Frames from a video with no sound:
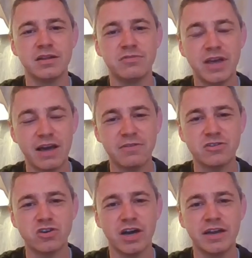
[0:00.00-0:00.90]
If you haven't
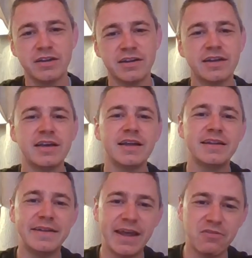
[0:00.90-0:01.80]
tried it,
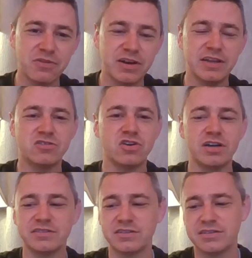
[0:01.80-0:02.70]
definitely
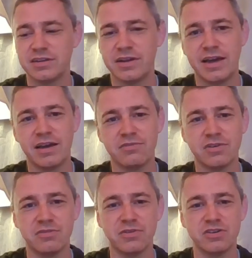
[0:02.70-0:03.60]
try something
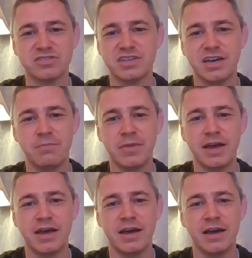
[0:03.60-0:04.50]
for the first time.
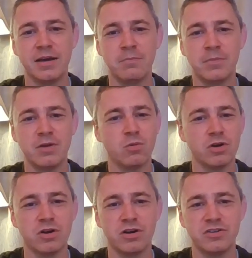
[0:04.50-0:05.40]
It
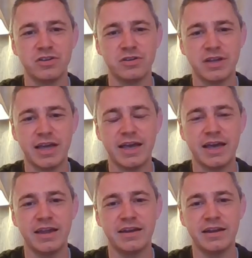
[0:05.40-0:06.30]
won't hurt you,
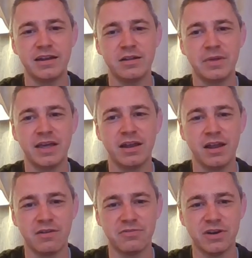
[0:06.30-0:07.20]
and it'll be a
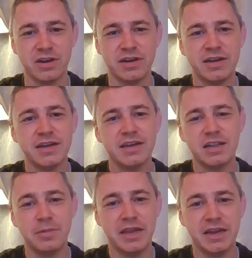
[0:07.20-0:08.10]
lot of fun.
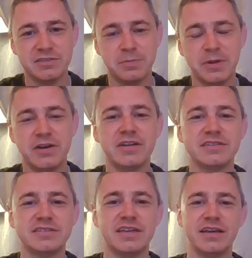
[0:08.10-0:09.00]
It'll be an
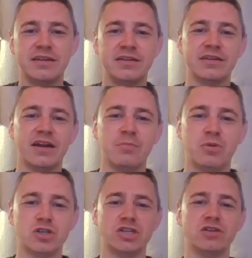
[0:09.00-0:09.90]
experience, and kind of
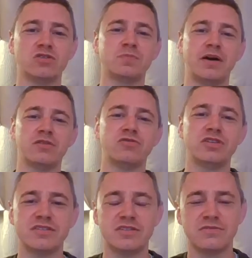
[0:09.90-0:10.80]
pushing those
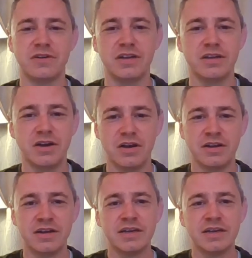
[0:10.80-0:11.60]
boundaries is very good.